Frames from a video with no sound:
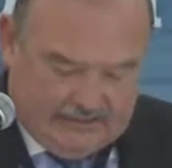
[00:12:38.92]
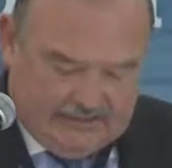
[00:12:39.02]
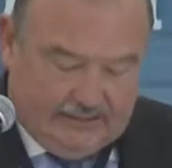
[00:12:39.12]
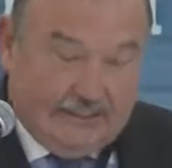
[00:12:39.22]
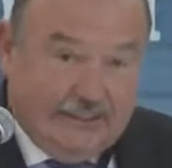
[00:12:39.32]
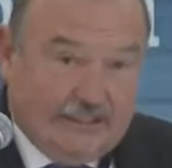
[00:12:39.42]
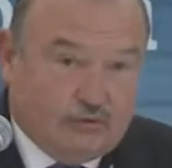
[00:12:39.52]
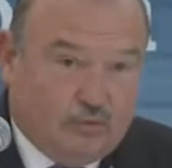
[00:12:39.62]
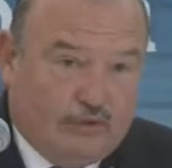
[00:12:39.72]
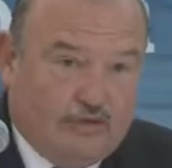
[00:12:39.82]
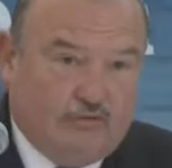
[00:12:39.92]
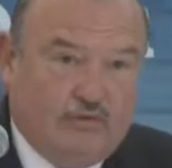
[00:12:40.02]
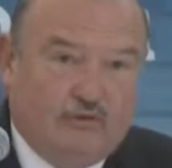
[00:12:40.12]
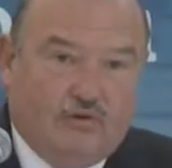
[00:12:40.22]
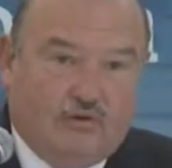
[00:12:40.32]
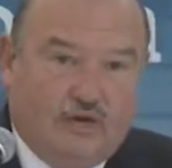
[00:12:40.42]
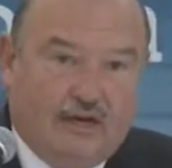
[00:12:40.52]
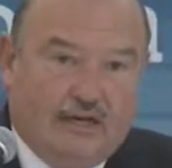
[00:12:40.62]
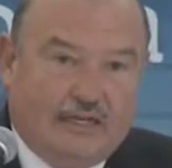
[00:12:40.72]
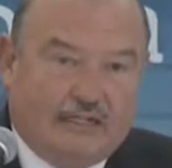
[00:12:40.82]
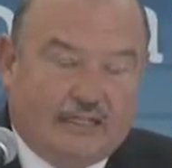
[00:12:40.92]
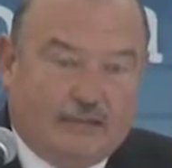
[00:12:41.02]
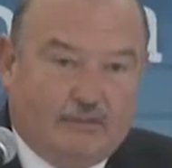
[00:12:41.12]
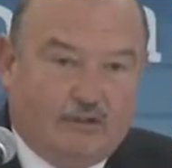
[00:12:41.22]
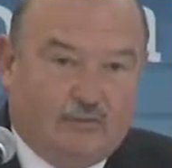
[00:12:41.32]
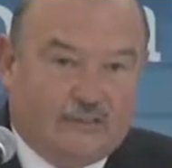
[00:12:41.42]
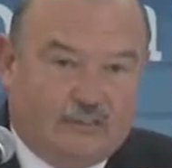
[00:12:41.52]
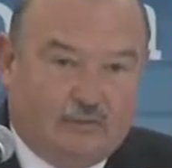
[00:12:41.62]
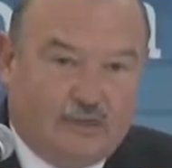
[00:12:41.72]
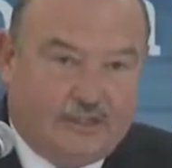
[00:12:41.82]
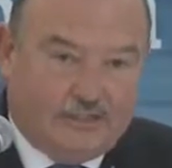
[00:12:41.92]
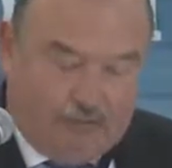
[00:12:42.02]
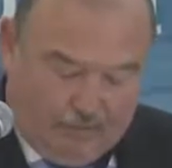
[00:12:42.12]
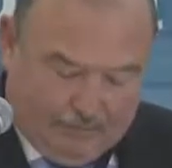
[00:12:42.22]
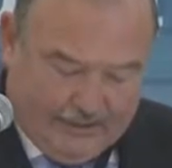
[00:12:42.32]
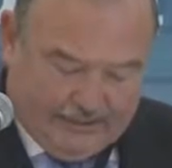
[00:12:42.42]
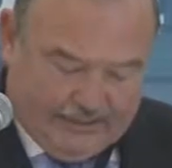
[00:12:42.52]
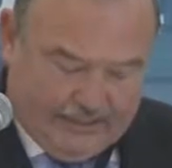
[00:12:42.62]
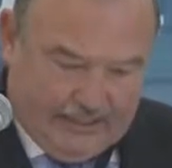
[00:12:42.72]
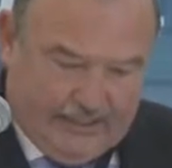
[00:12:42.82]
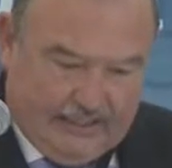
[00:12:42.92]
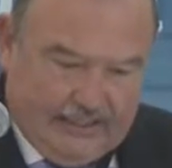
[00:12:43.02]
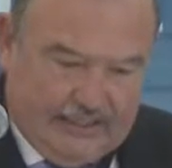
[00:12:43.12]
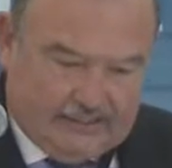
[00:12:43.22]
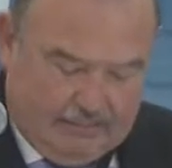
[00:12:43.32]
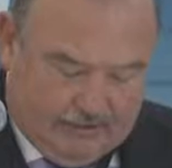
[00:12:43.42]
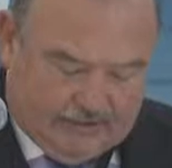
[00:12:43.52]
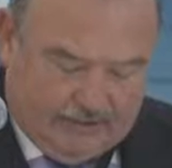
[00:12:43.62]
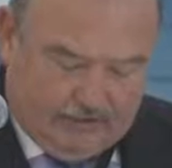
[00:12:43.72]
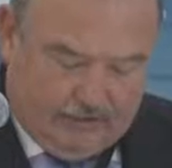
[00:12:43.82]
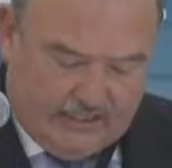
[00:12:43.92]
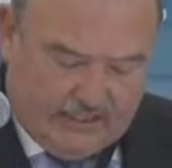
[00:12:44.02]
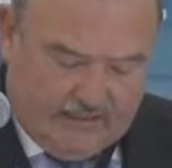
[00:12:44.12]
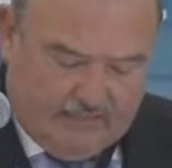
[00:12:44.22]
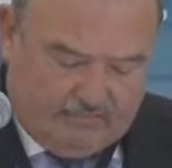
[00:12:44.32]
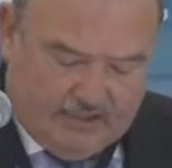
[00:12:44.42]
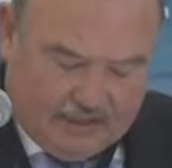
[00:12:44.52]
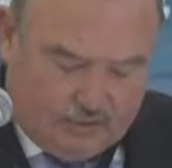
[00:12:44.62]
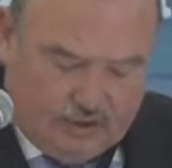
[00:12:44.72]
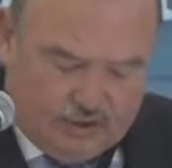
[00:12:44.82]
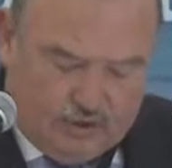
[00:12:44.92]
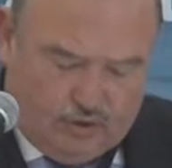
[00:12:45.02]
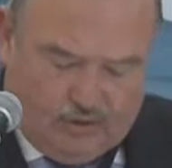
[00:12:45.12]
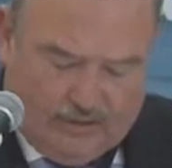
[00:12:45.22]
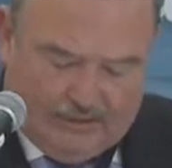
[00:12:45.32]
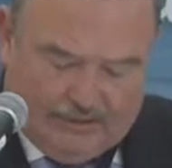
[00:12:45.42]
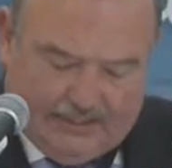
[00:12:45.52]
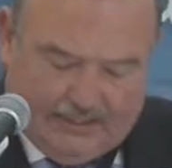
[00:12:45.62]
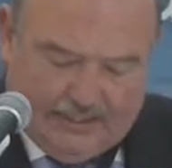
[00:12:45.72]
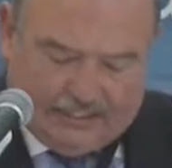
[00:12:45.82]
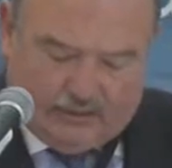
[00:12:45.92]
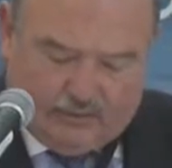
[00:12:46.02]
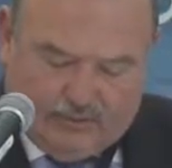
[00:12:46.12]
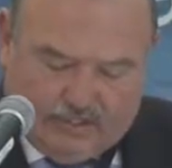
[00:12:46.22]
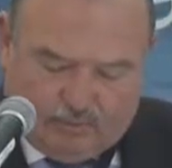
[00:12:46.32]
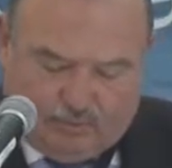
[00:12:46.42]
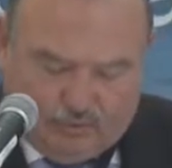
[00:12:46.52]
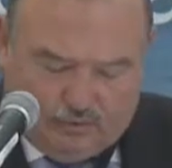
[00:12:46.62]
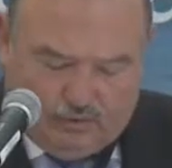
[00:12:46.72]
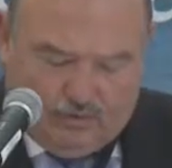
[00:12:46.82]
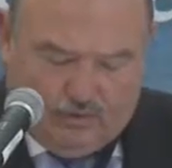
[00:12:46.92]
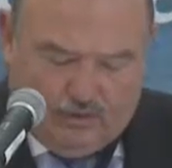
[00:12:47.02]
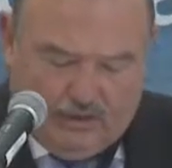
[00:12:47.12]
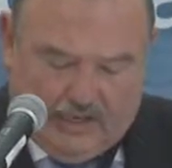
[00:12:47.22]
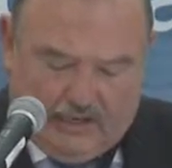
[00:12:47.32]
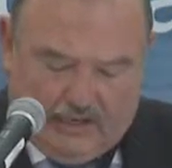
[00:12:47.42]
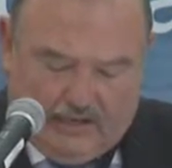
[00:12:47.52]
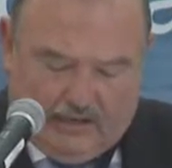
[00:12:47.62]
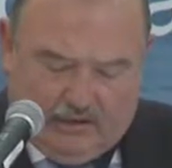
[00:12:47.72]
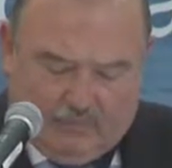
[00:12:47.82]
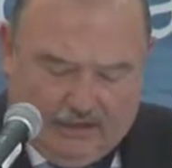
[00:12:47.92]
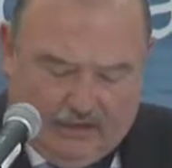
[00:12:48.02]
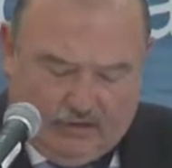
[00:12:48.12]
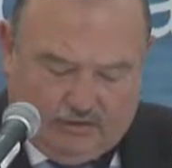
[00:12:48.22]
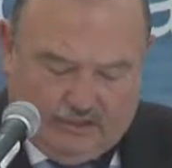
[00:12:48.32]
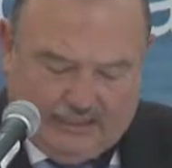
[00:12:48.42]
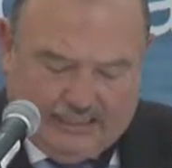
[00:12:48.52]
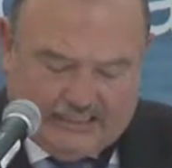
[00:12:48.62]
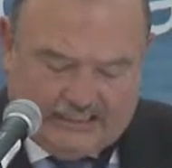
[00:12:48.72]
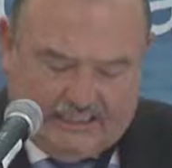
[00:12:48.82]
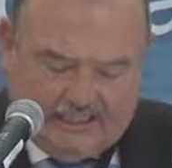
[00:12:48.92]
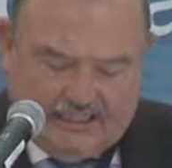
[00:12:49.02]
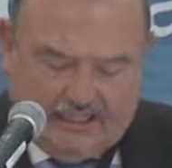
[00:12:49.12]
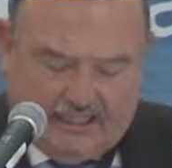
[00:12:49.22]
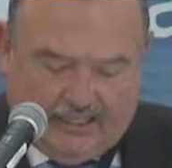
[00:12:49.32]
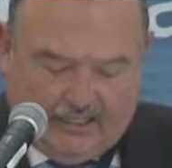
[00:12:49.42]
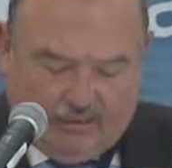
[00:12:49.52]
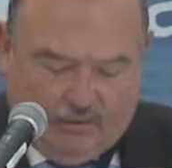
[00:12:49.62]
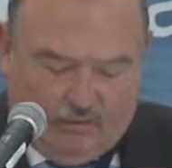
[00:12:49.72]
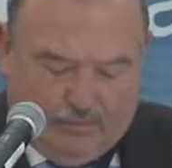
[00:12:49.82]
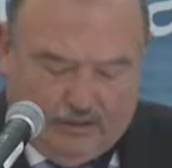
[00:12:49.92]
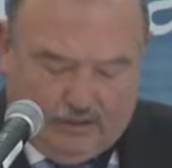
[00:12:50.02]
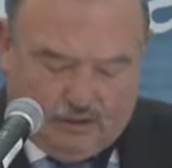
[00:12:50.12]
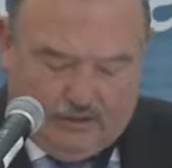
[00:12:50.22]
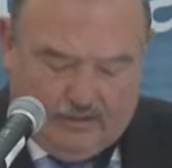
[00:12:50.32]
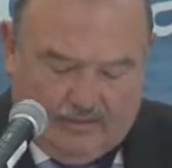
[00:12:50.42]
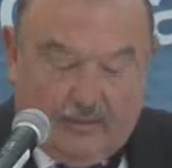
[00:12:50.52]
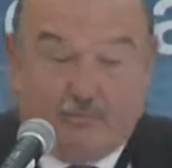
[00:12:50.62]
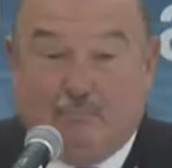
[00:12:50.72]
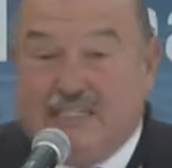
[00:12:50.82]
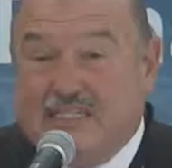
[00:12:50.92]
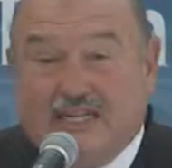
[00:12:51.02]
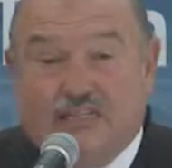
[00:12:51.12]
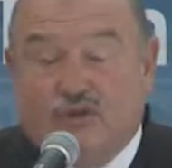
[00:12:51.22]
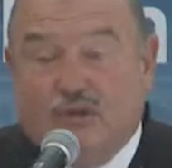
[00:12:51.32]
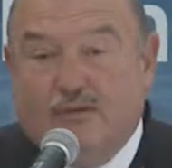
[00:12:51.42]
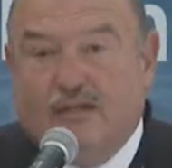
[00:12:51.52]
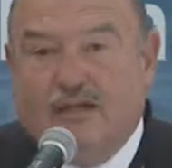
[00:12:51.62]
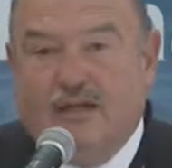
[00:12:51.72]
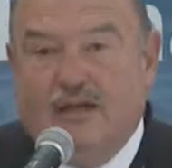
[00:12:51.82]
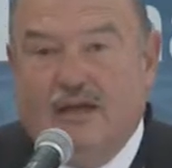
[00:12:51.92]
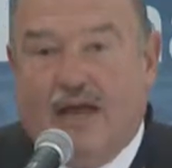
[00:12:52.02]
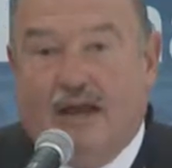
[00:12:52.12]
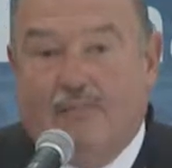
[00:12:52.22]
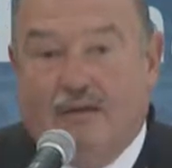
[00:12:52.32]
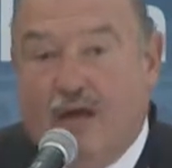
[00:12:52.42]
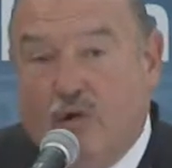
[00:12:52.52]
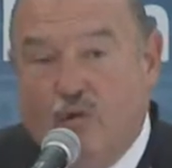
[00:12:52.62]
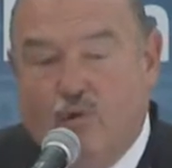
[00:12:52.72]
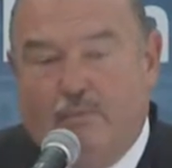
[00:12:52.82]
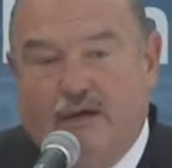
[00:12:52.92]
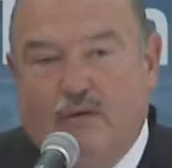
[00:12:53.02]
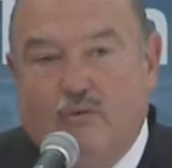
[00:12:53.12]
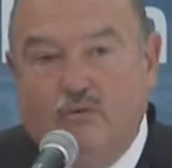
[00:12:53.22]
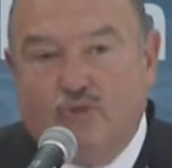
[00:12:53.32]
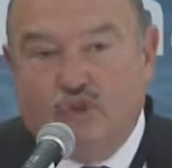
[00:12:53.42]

administrations, that it is an evident fact that cities will soon concentrate 7 out of 10 citizens, even though they only use 2% of the planet's surface. However, they are already